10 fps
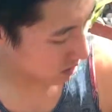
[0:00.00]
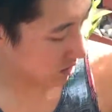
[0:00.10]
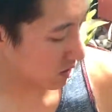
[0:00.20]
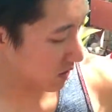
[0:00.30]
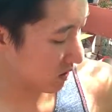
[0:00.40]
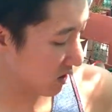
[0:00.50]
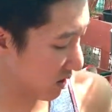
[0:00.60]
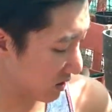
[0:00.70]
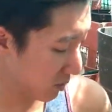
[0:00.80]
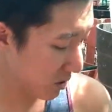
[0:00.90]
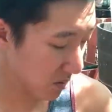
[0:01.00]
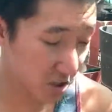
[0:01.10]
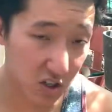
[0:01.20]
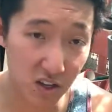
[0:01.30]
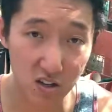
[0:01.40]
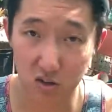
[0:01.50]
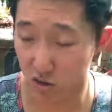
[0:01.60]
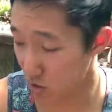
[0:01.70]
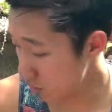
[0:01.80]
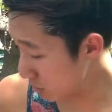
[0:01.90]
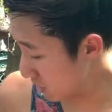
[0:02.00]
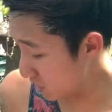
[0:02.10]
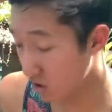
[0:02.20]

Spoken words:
Yeah, so that's pretty much it. They're super easy